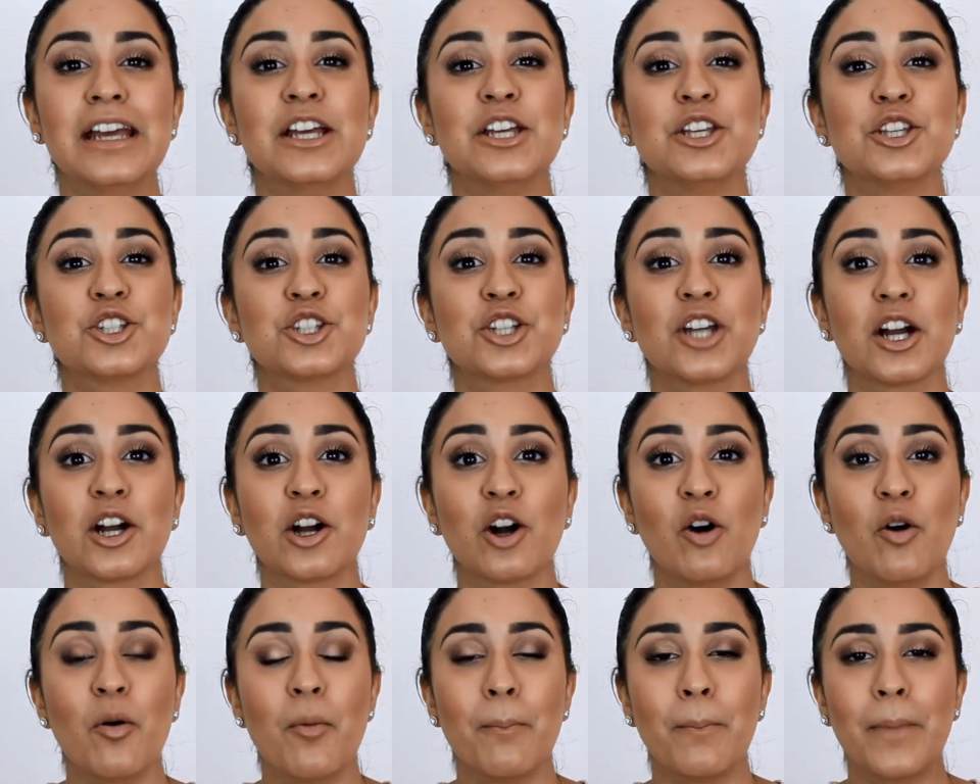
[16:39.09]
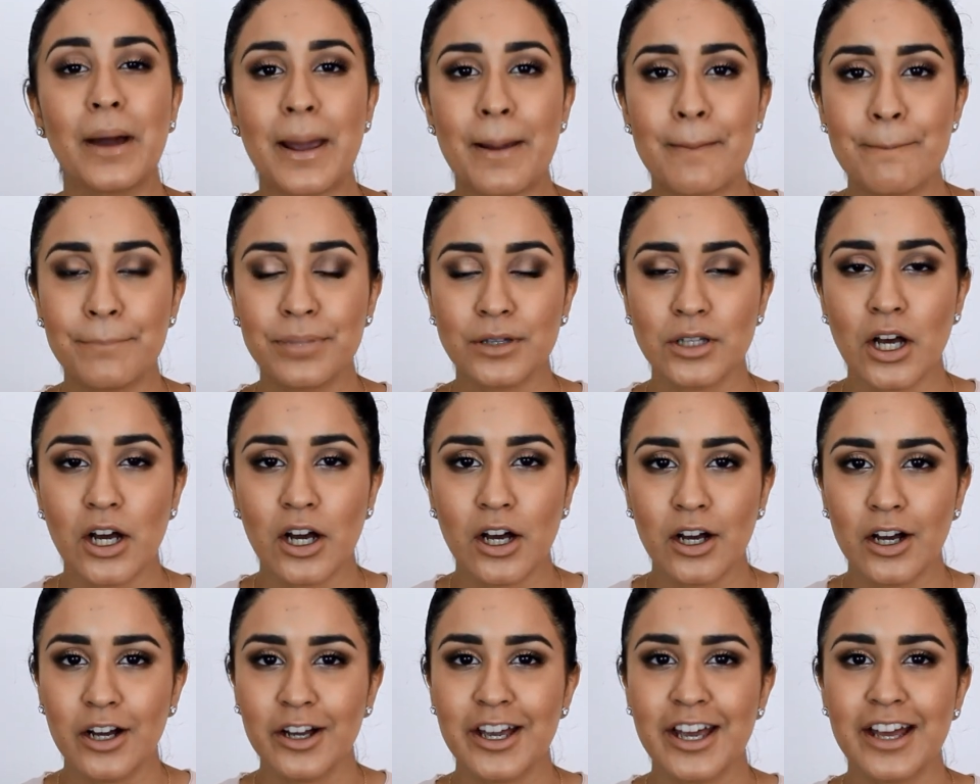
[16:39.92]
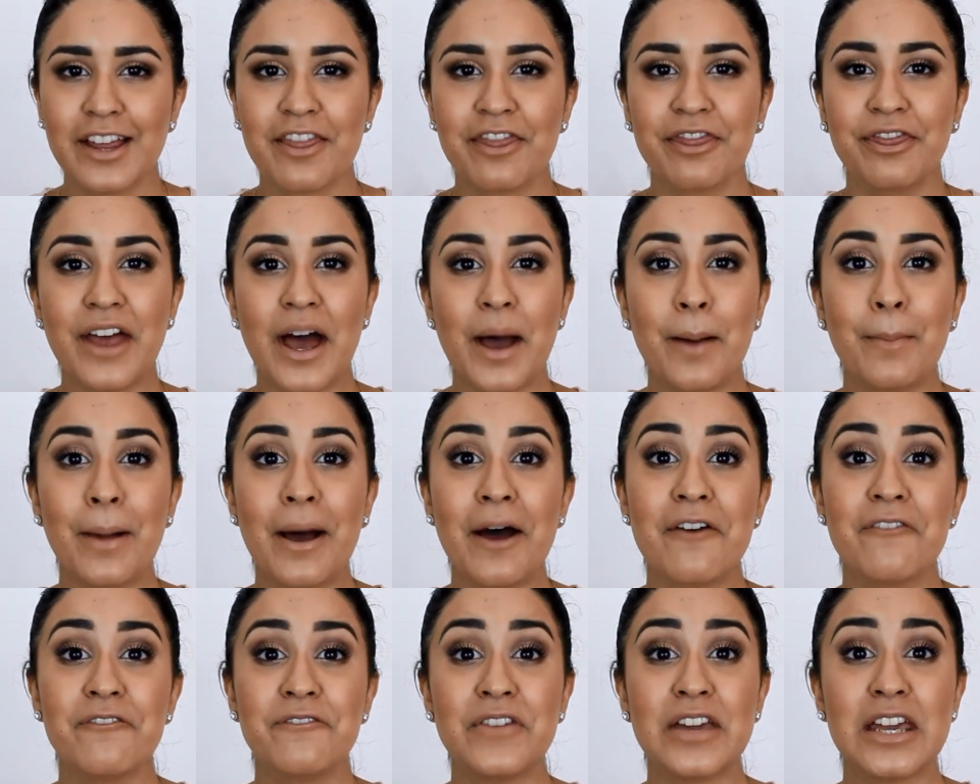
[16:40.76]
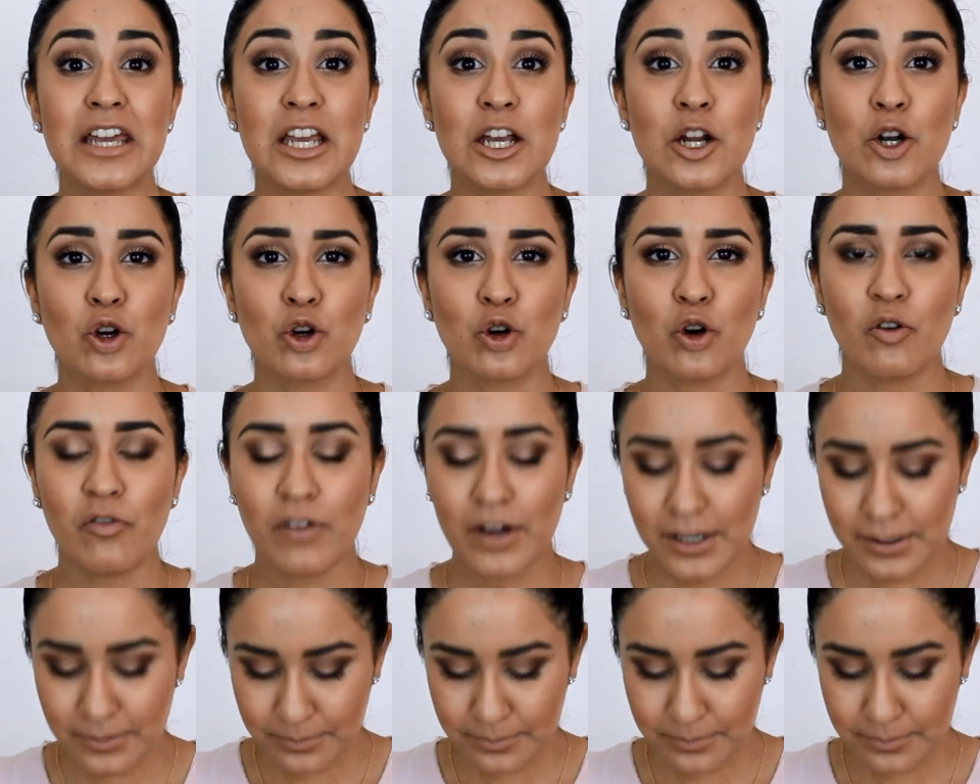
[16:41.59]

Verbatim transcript: and check out my blog DamaVloba.